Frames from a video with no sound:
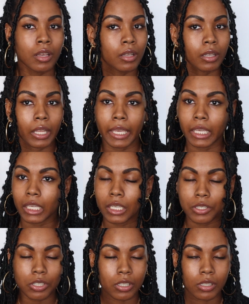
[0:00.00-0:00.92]
Like,
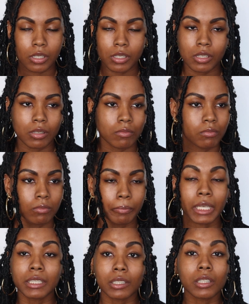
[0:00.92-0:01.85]
it's just
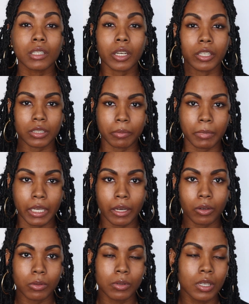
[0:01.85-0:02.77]
basically cursing me
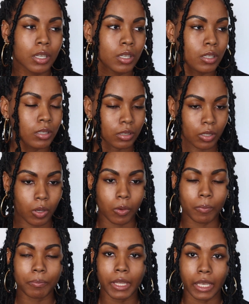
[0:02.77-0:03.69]
out. So
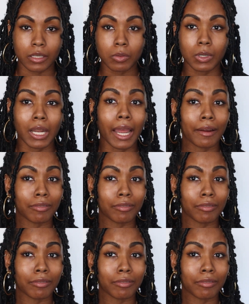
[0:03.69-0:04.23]
that's when I